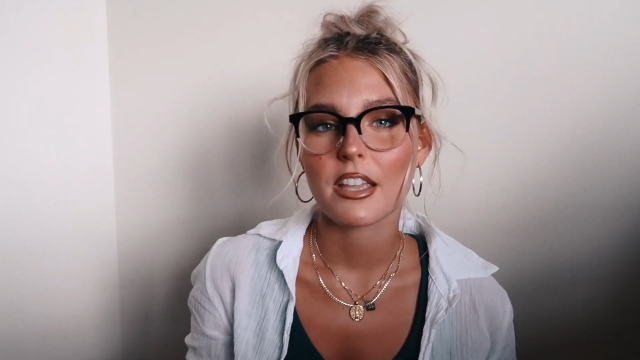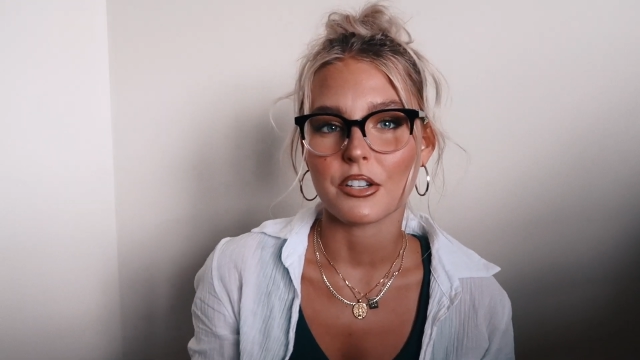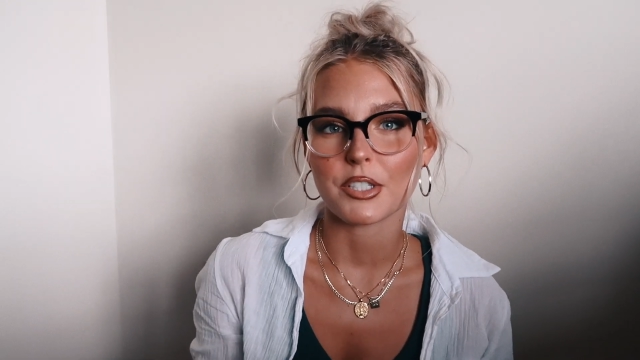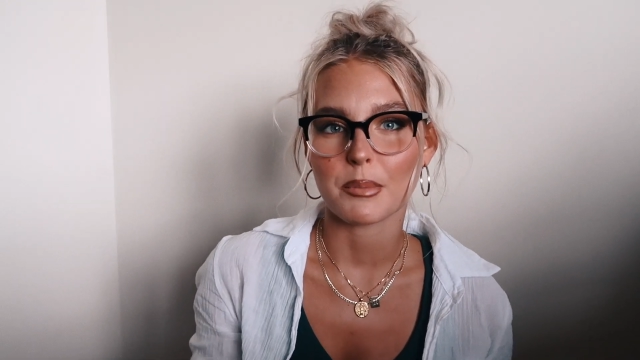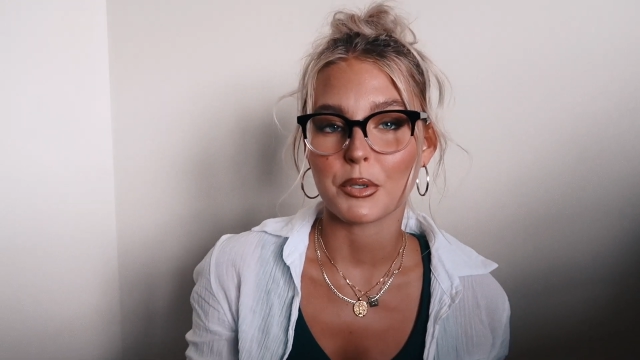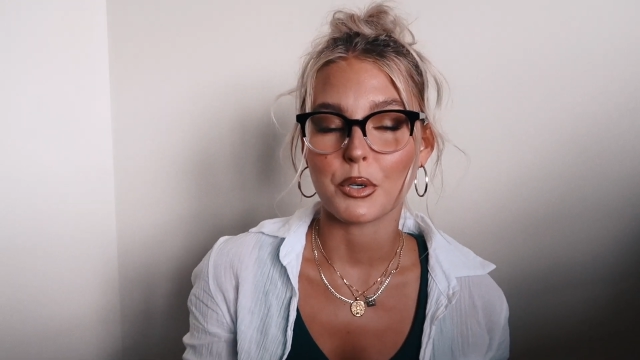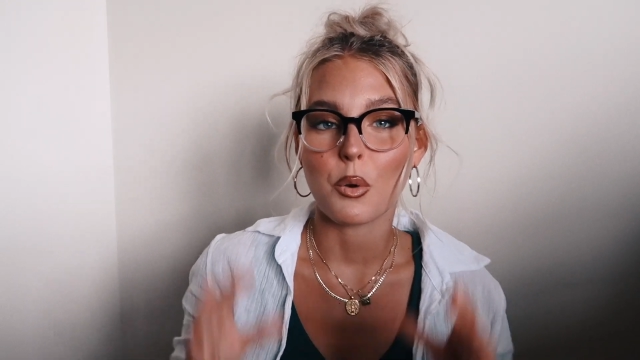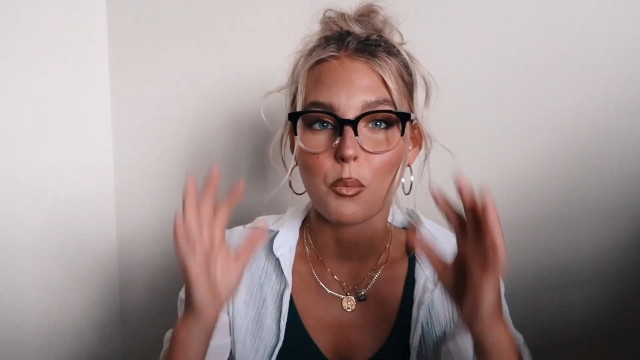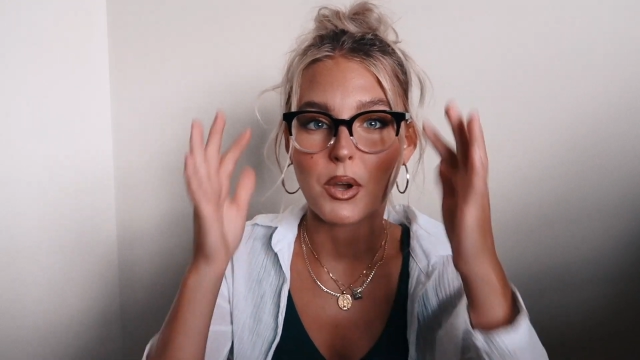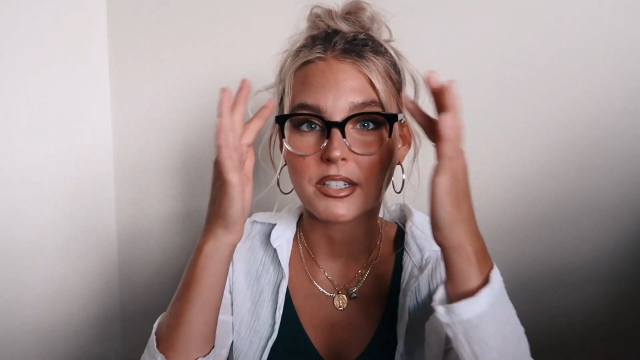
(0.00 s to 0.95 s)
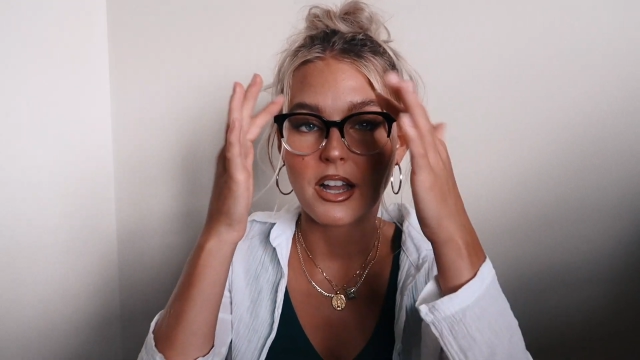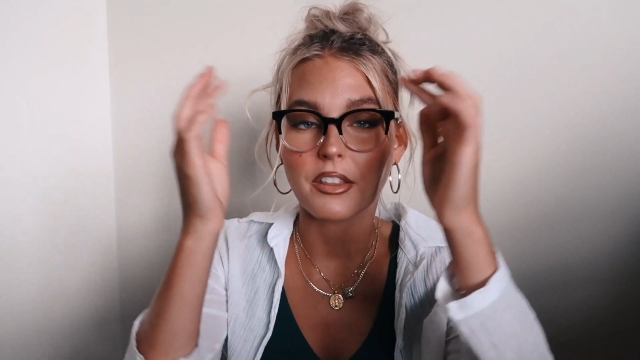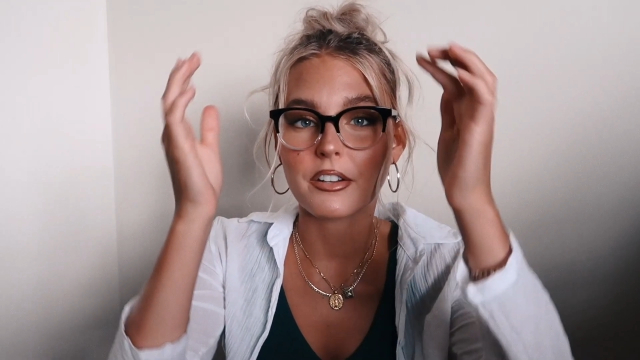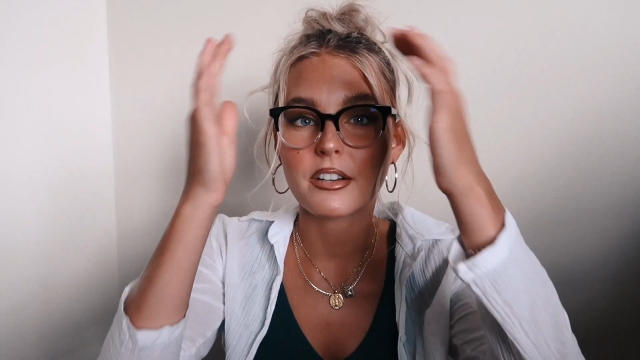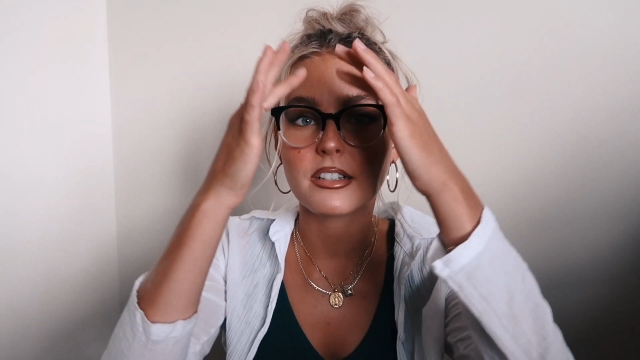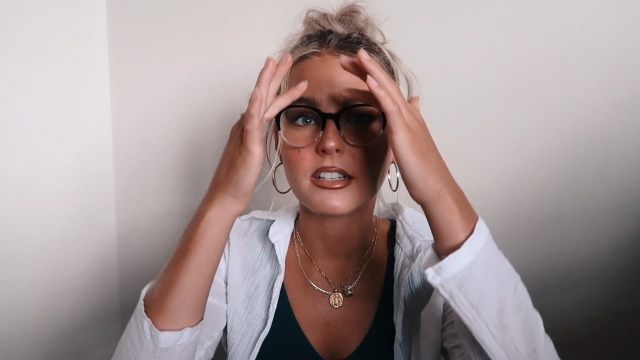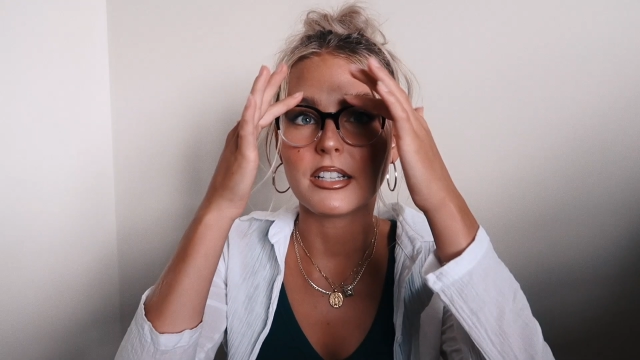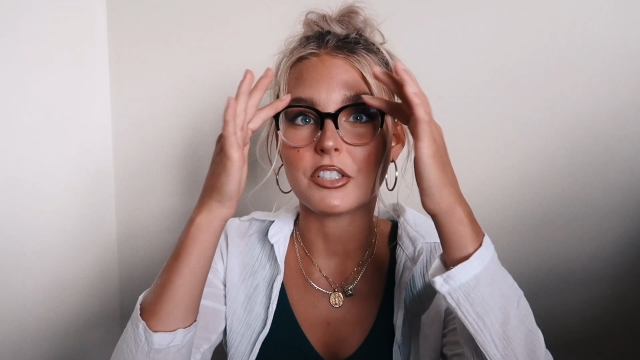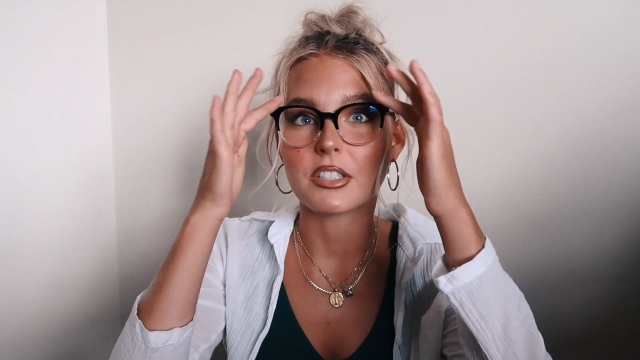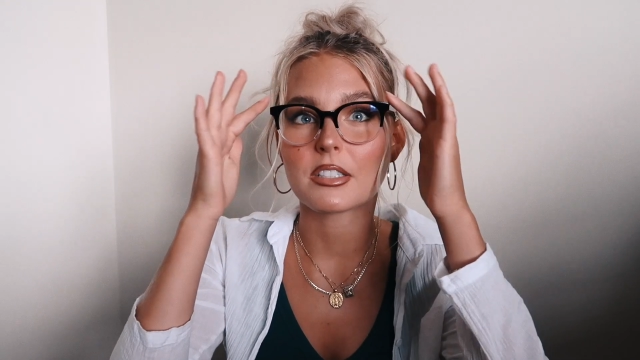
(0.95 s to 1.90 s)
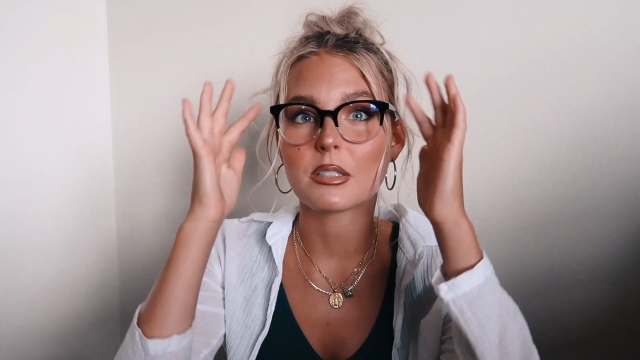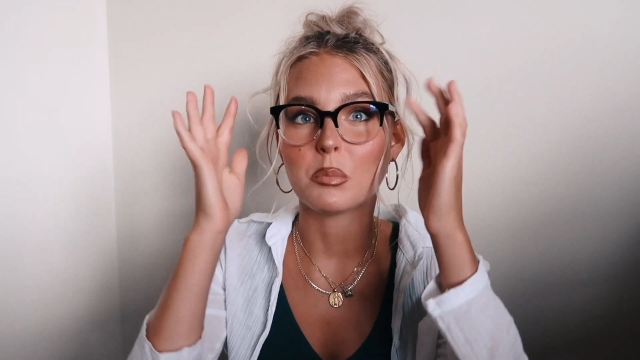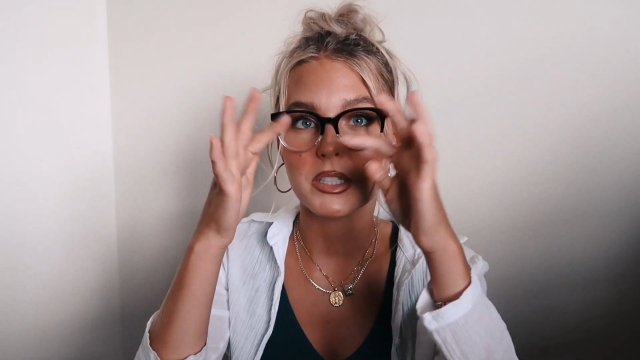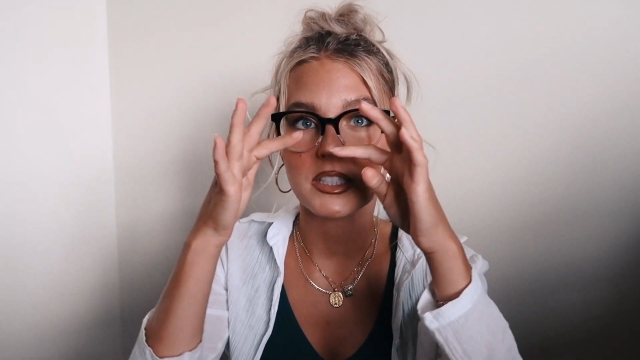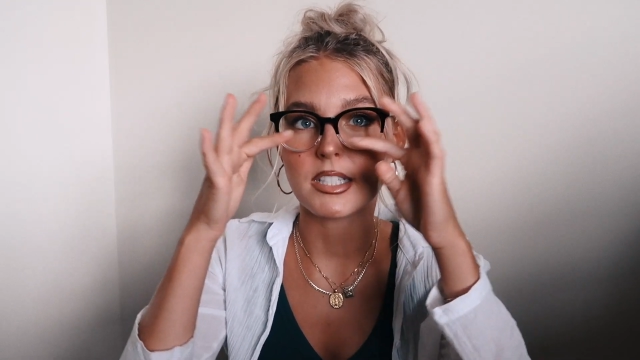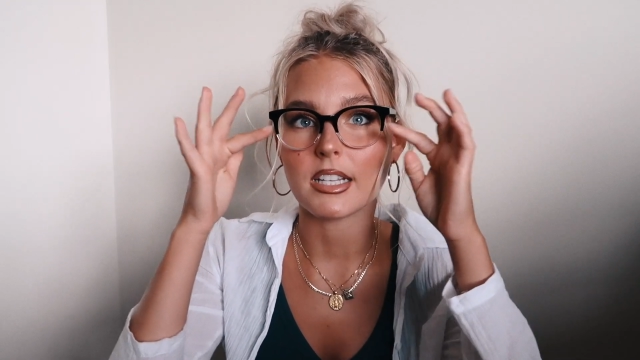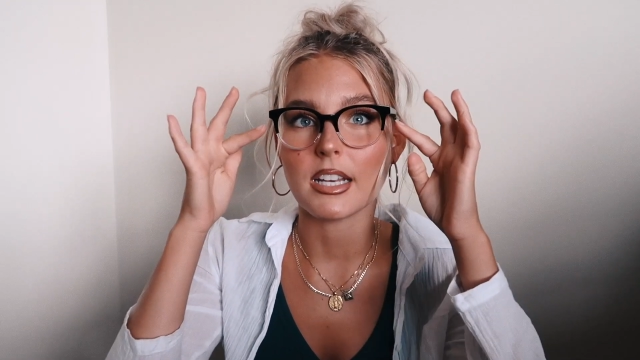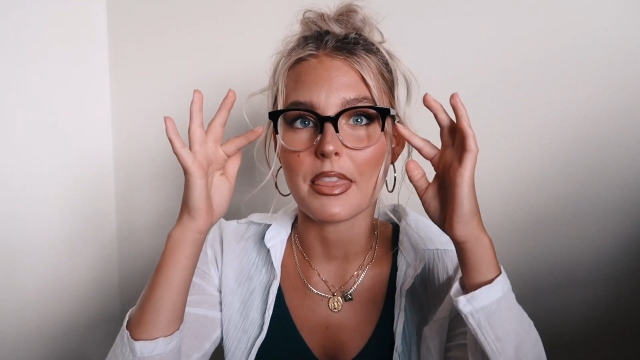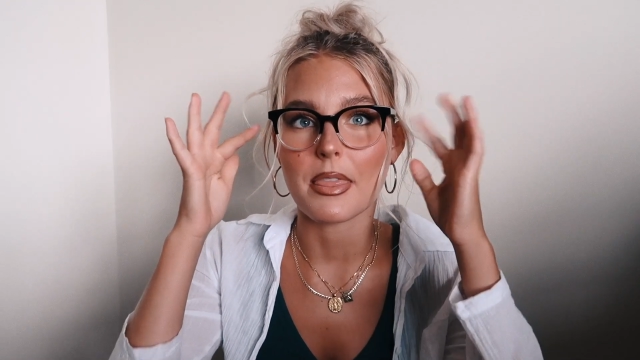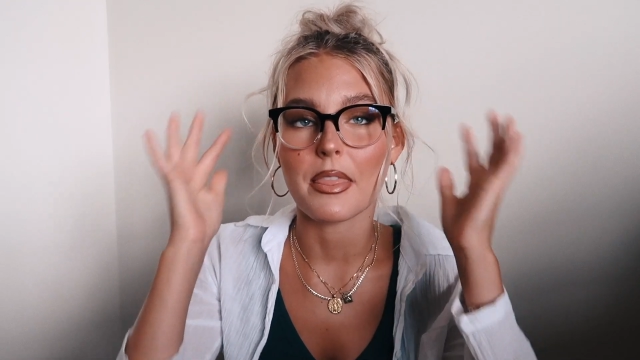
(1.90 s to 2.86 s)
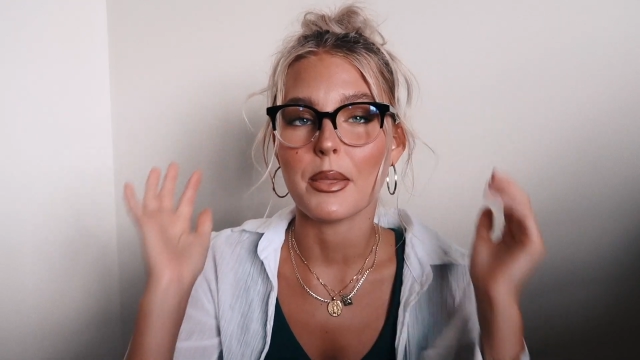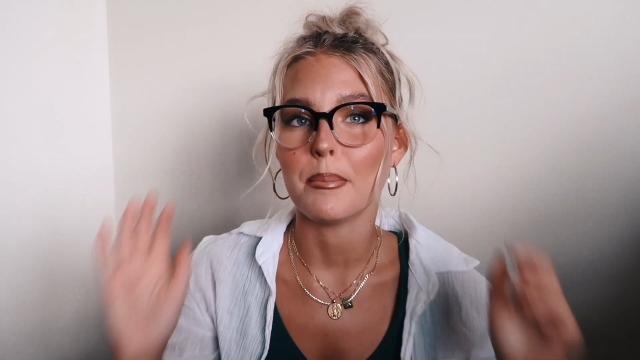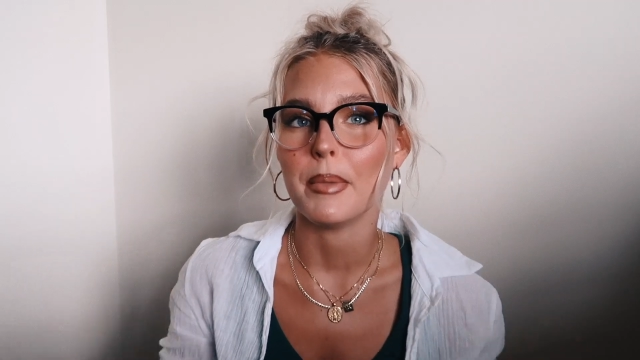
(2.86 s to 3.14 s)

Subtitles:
your typical one color, it just splits it in the